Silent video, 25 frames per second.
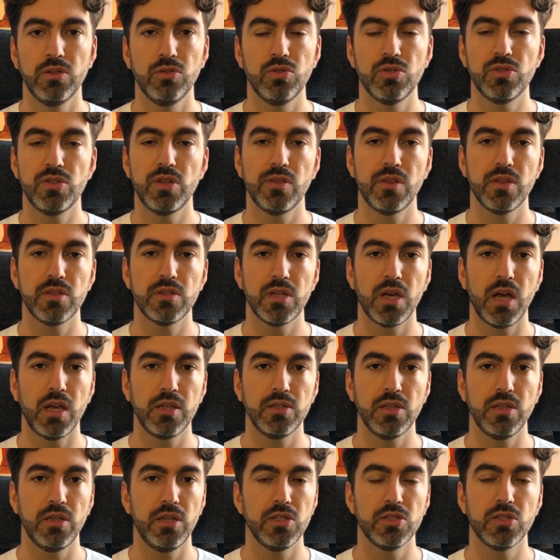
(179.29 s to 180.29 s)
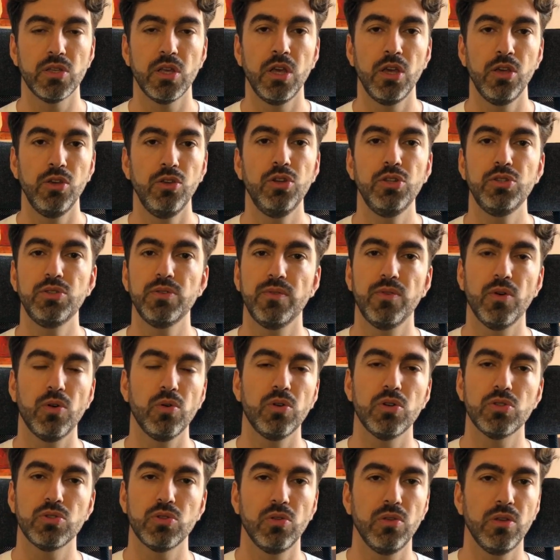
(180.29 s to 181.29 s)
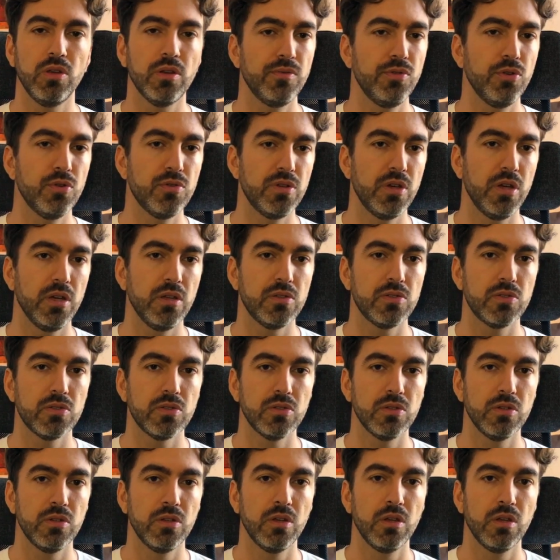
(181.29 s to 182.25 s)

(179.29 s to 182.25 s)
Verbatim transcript: To synthesize it is, you need to focus only a few things,